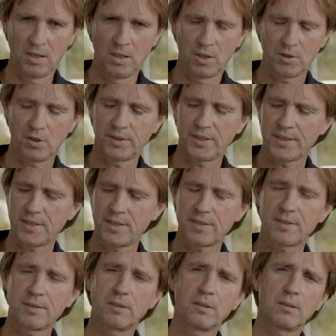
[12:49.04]
So this is
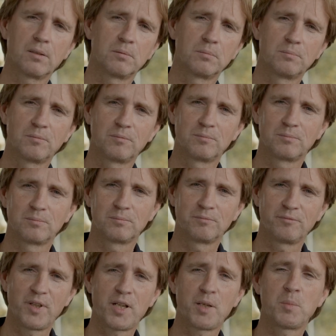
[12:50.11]
the
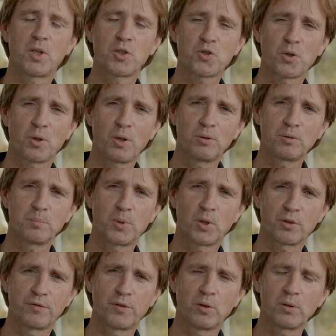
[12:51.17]
very much grown
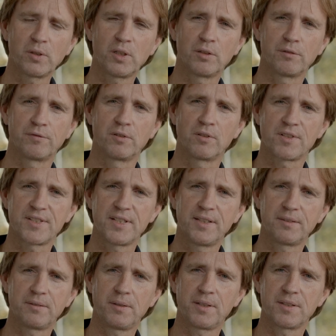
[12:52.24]
portfolio for
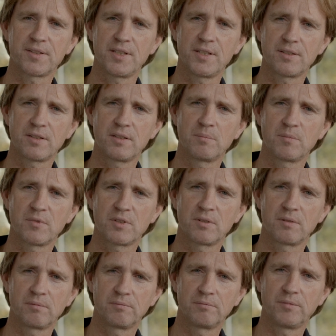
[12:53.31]
centering systems
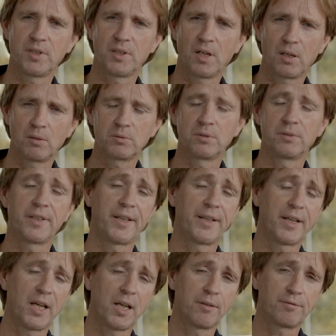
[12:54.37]
we now today
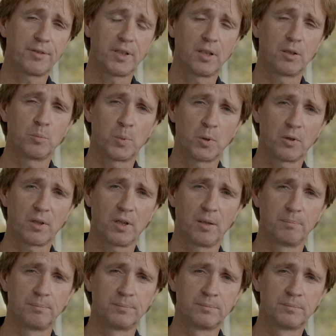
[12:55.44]
have in our
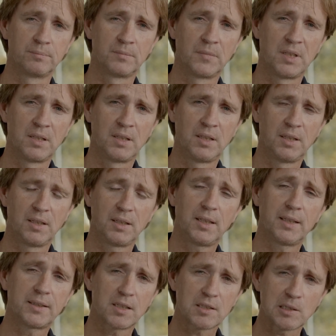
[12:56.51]
program.
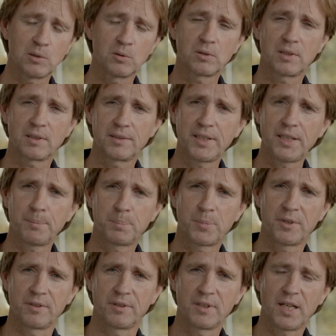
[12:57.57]
Let us look
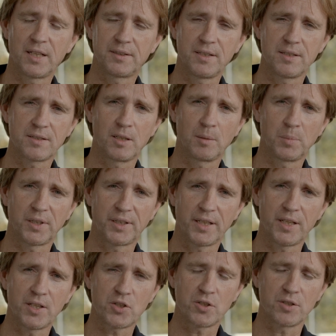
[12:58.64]
deeper at these
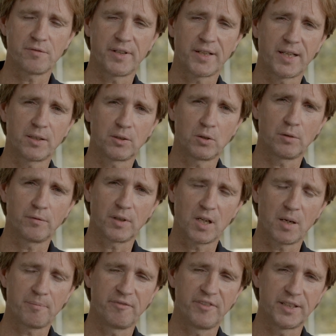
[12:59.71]
applications we can cover
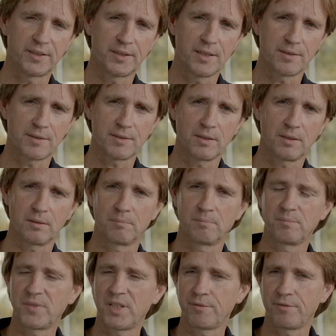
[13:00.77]
up with these
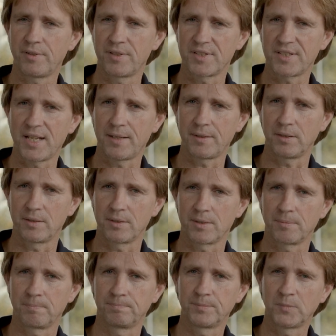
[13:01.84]
different
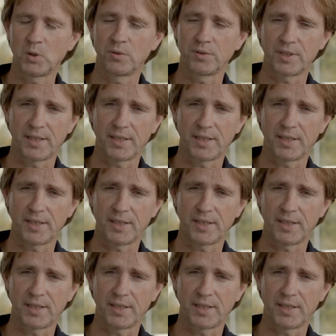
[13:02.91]
standards on the